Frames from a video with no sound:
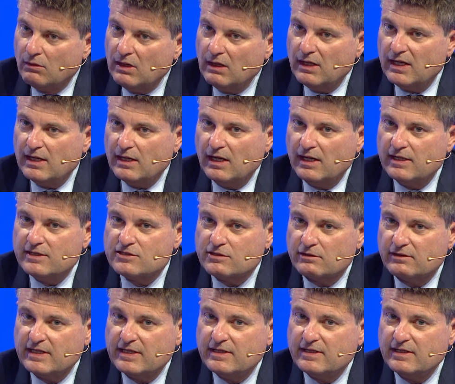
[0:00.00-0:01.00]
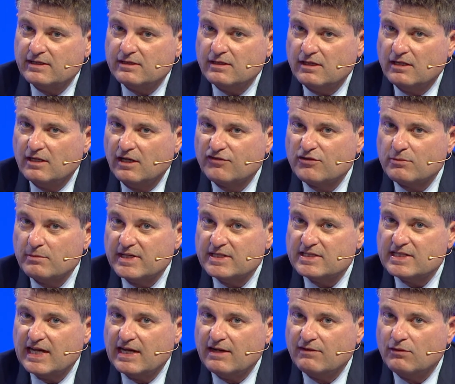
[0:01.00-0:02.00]
Well, I certainly think that
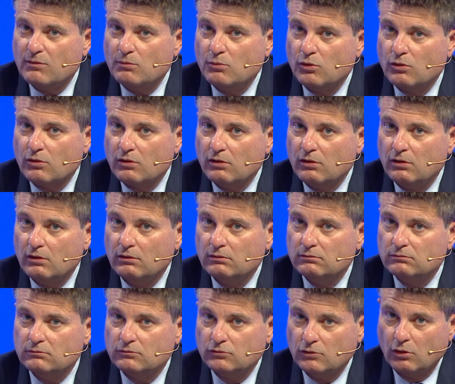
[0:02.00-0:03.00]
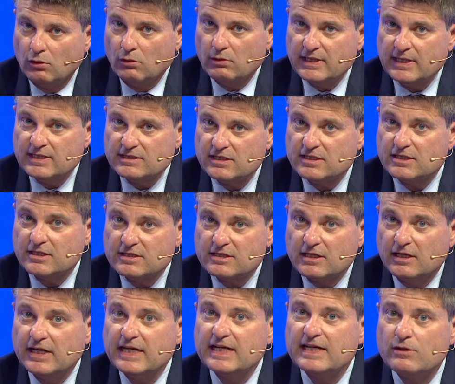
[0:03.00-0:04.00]
governments have a moral role, and as a
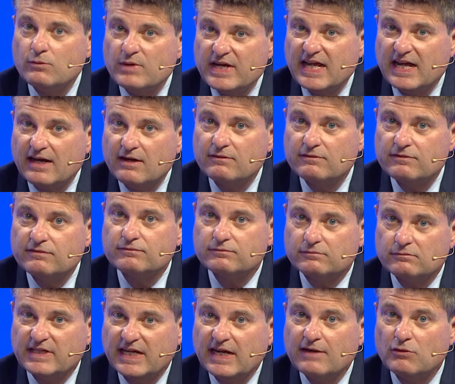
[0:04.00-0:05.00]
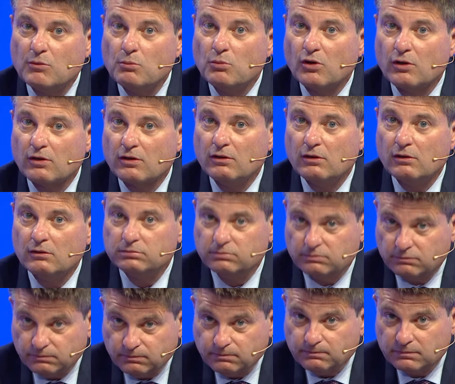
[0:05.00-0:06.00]
society, we have a moral
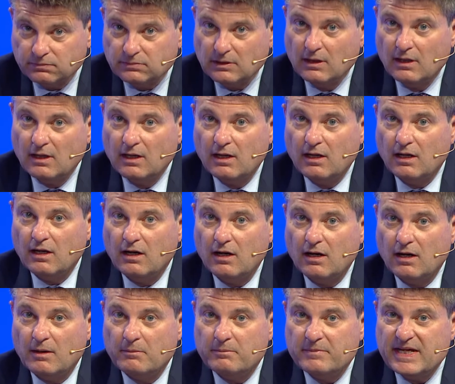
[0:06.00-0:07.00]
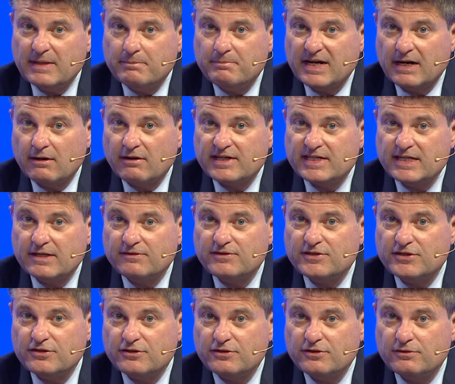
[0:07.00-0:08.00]
imperative
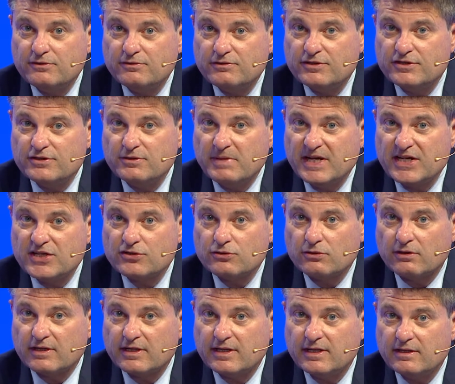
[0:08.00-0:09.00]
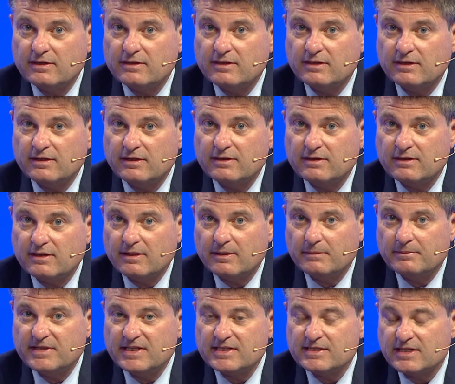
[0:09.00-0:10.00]
to make sure that
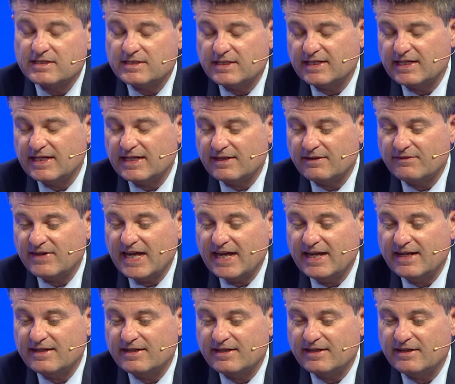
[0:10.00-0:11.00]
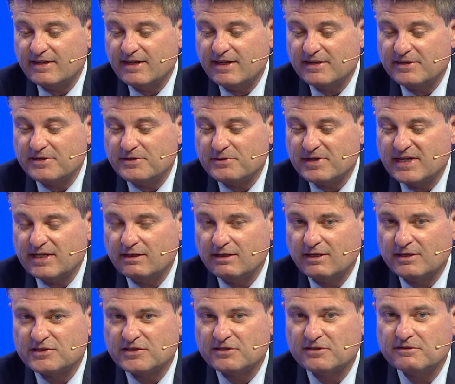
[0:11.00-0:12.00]
this doesn't get out of hand and create
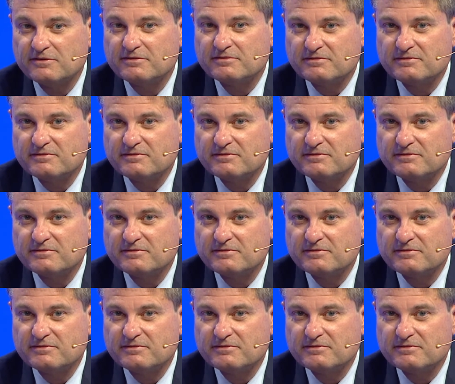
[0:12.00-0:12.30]
lots of